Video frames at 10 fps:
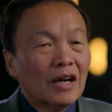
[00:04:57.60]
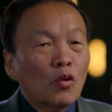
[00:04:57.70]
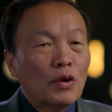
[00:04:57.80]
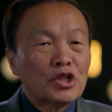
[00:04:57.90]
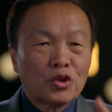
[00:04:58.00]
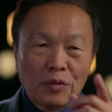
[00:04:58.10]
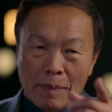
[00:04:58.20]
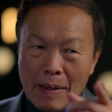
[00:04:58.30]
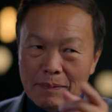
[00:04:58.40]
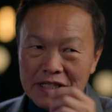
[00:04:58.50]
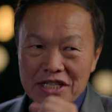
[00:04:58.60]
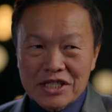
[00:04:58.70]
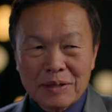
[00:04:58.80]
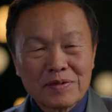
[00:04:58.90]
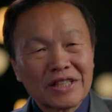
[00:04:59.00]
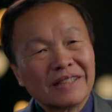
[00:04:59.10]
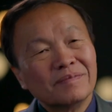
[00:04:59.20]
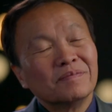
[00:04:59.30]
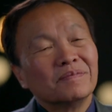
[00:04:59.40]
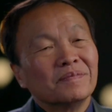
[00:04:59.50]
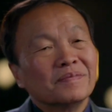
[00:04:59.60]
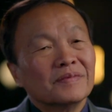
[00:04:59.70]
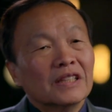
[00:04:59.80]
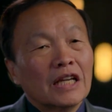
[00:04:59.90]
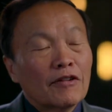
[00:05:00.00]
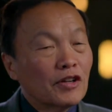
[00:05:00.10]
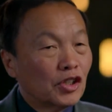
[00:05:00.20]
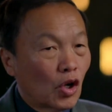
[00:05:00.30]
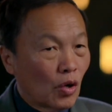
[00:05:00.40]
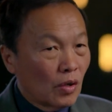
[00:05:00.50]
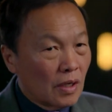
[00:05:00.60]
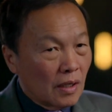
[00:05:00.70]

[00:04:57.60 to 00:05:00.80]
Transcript: We should remember this scripture. Even though